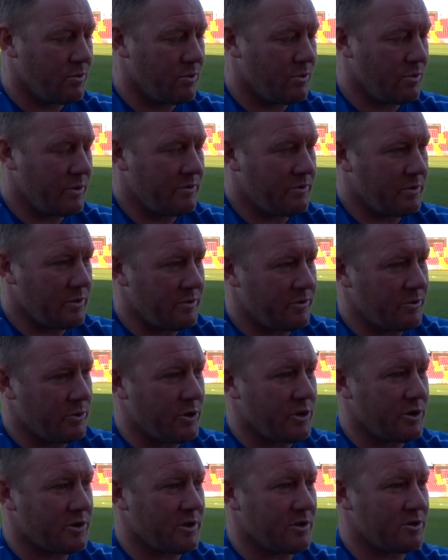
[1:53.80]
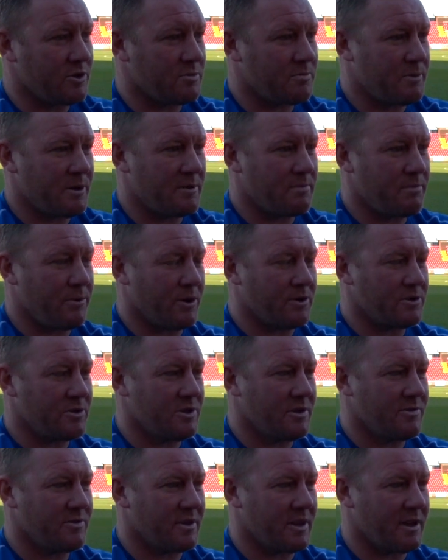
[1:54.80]
we've worked on just being
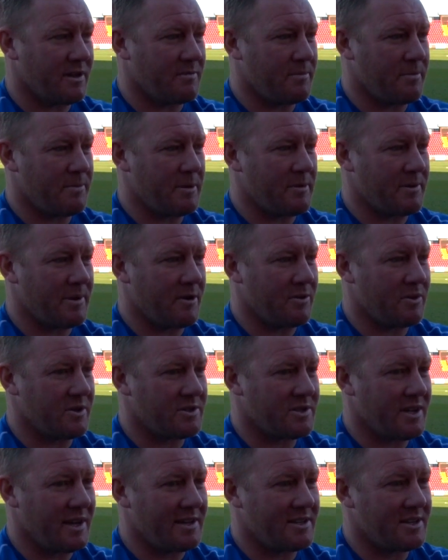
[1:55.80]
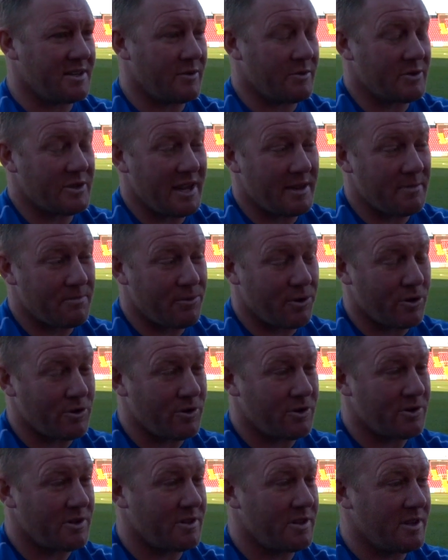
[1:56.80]
positive and getting people down the sides, and the end
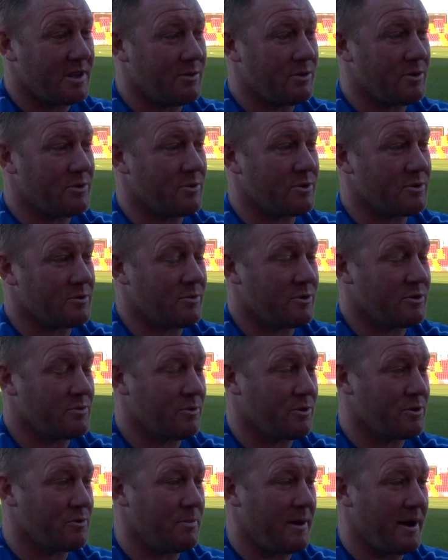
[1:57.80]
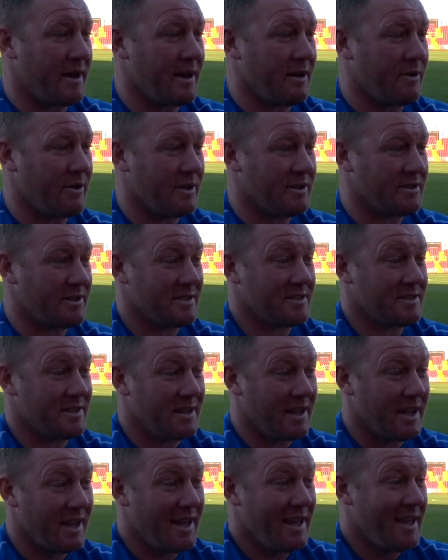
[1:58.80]
product today was much better. And as I
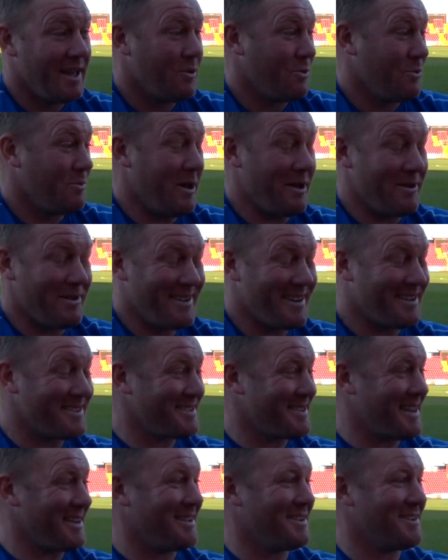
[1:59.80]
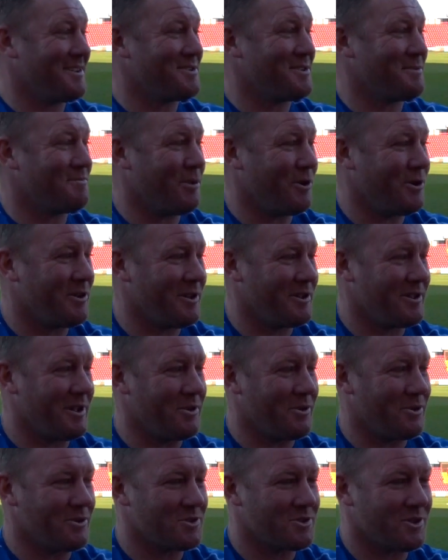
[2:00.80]
say, just slightly disappointed. I
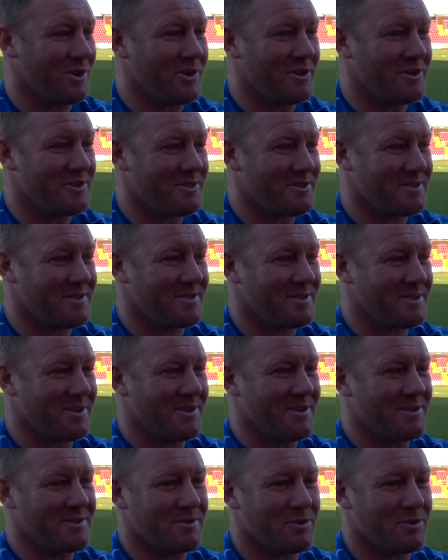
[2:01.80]
know Scotty's a